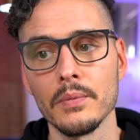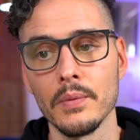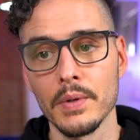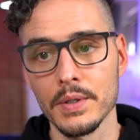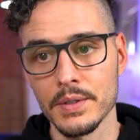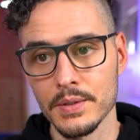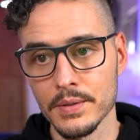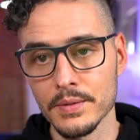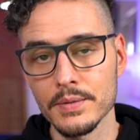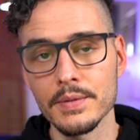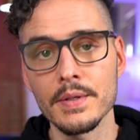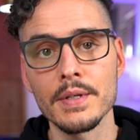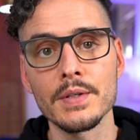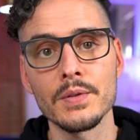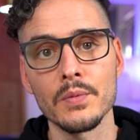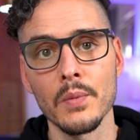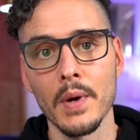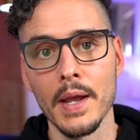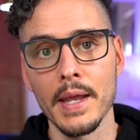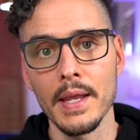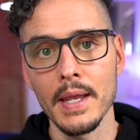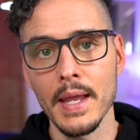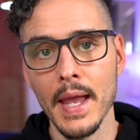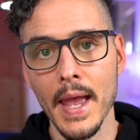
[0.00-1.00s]
which is this
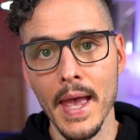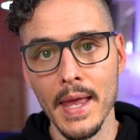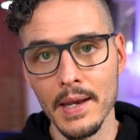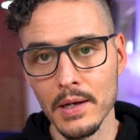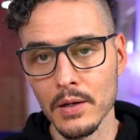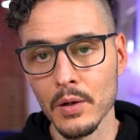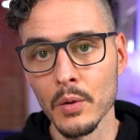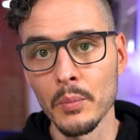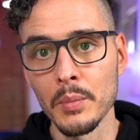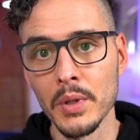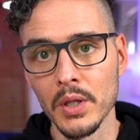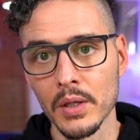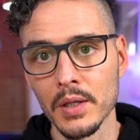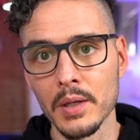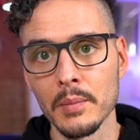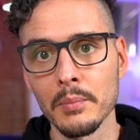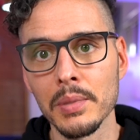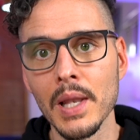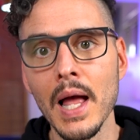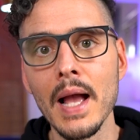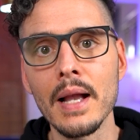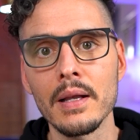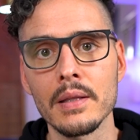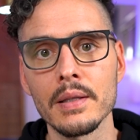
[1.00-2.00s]
way, adding a million
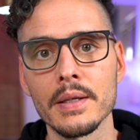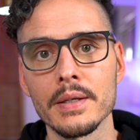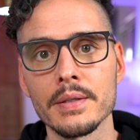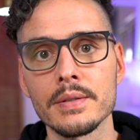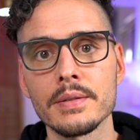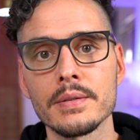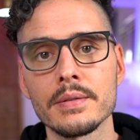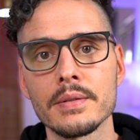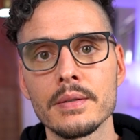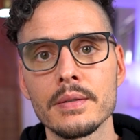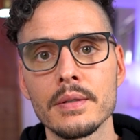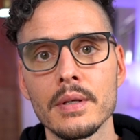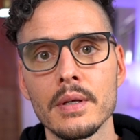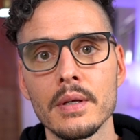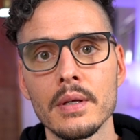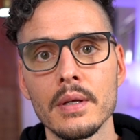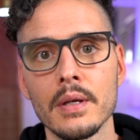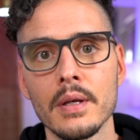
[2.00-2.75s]
block lists,